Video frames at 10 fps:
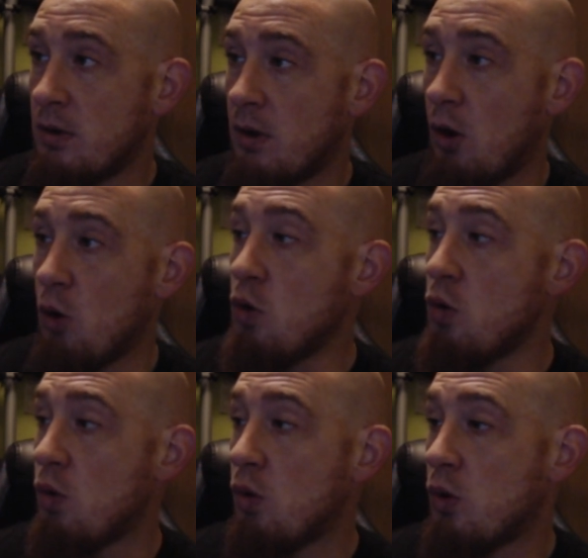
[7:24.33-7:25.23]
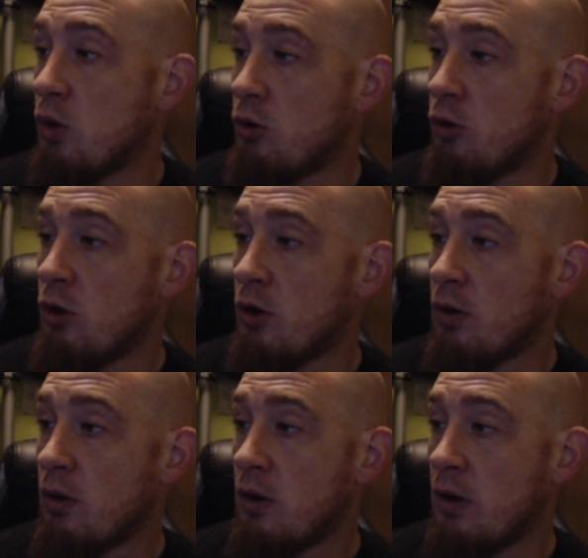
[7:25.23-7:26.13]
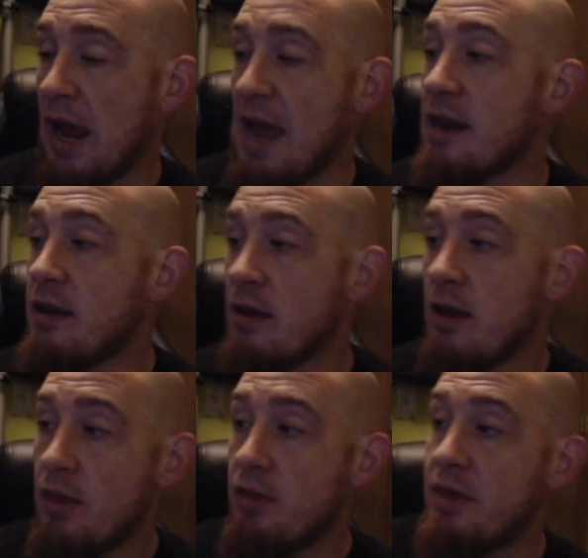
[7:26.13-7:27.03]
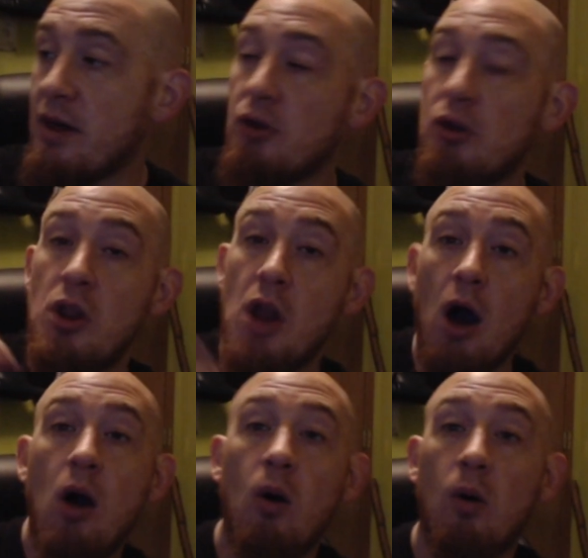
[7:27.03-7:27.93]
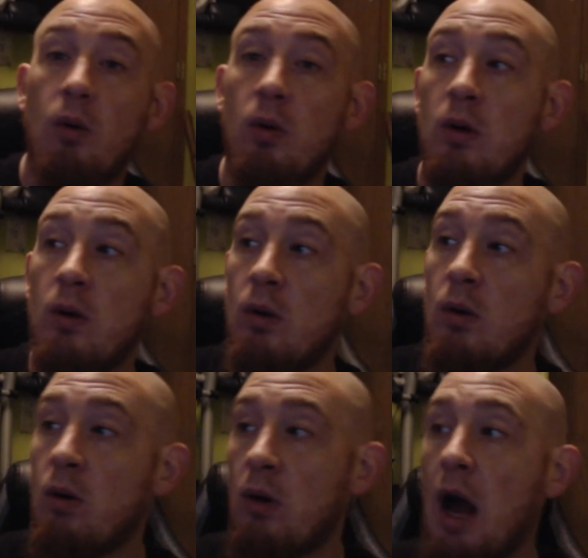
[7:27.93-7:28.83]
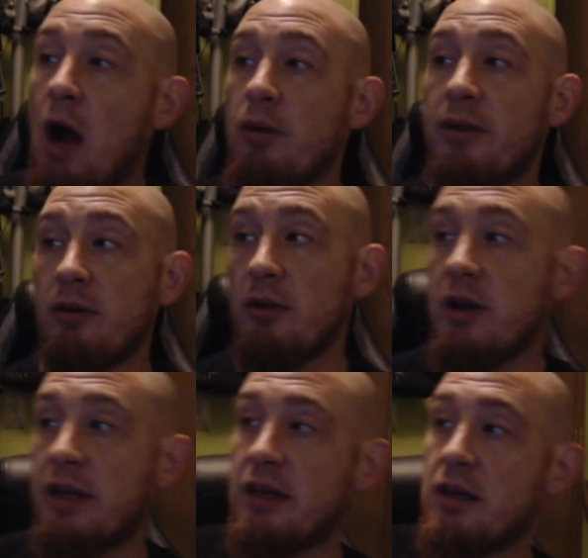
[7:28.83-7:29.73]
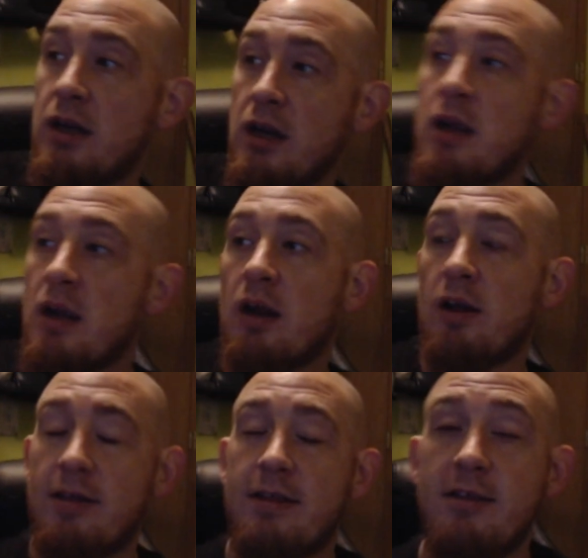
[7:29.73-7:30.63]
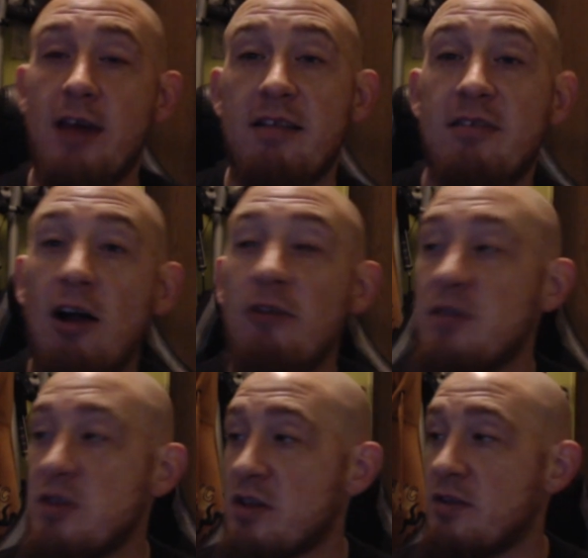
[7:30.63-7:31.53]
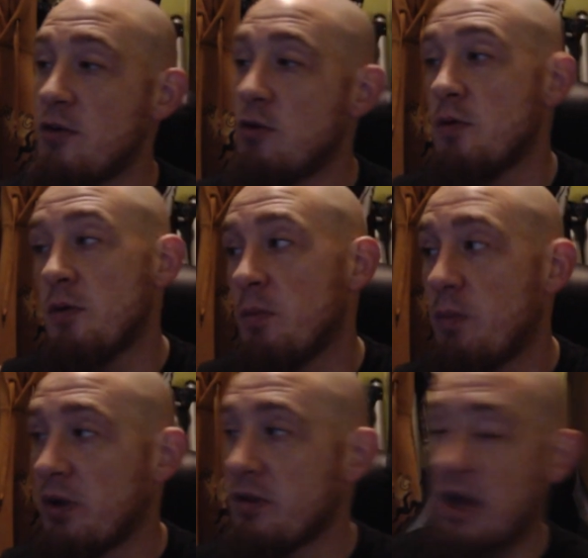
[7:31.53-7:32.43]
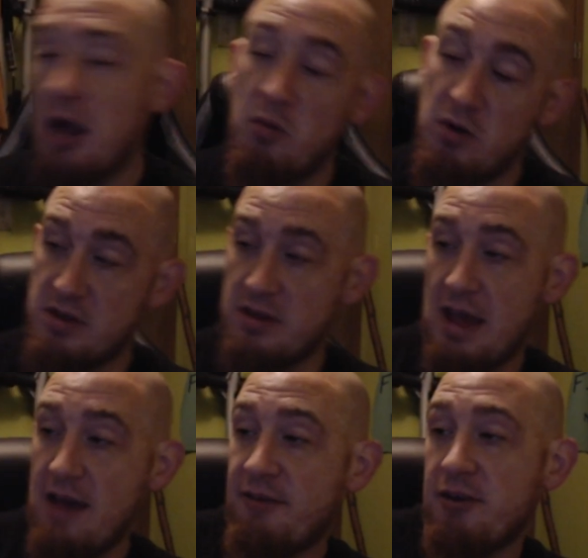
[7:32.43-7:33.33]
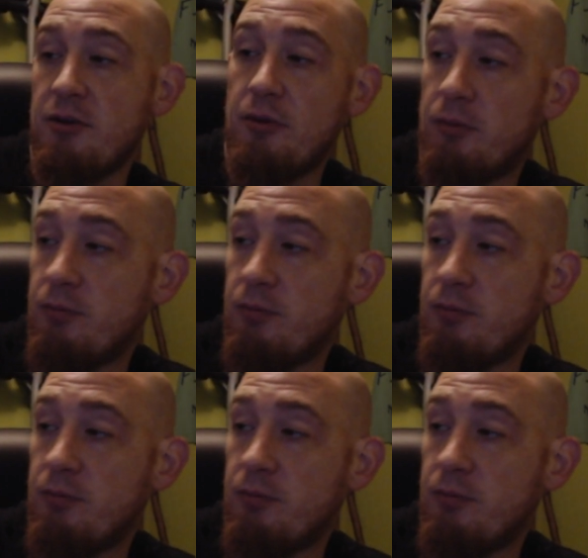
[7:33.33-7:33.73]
ooh, and they'll know how they're looking because Jets Dolphins is noon, Bills Cowboys is afternoon.